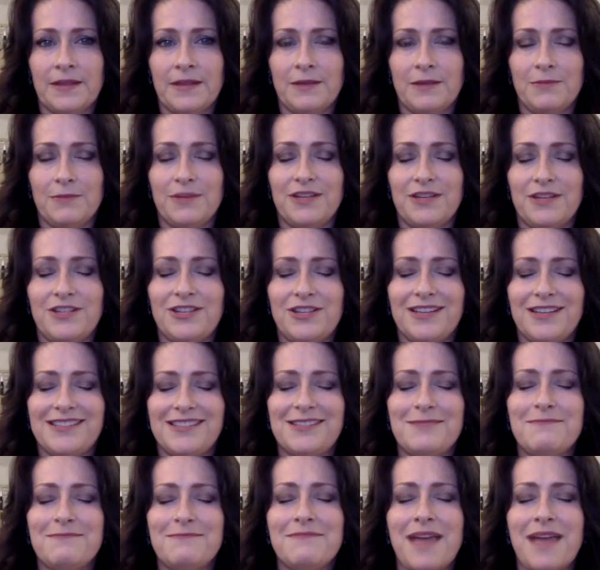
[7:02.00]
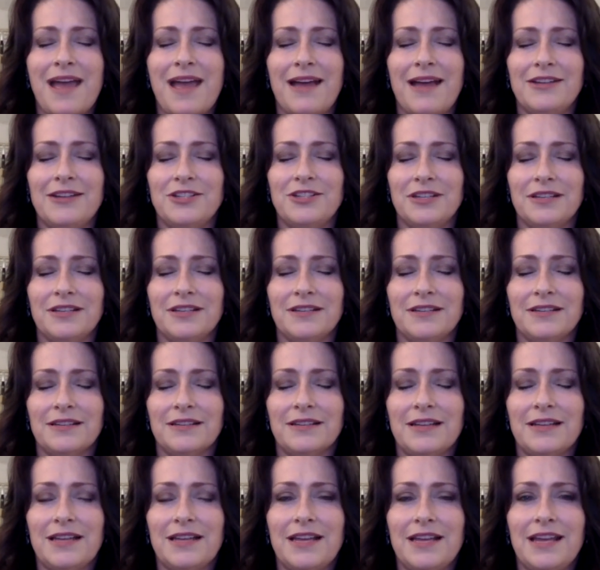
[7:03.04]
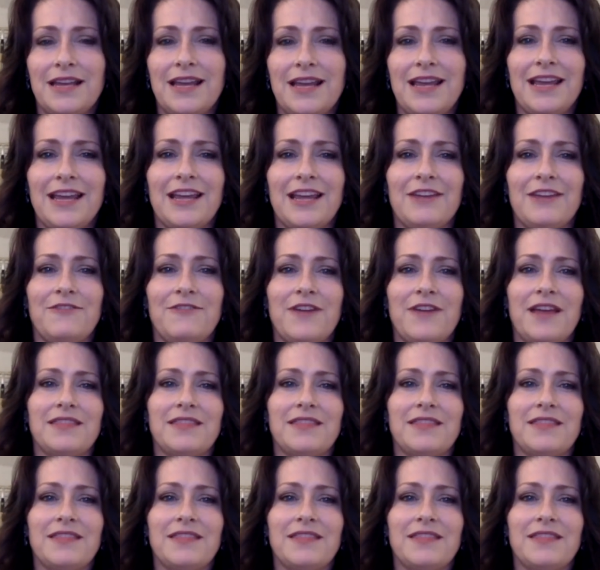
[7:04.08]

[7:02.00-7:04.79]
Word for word: But just imagine if at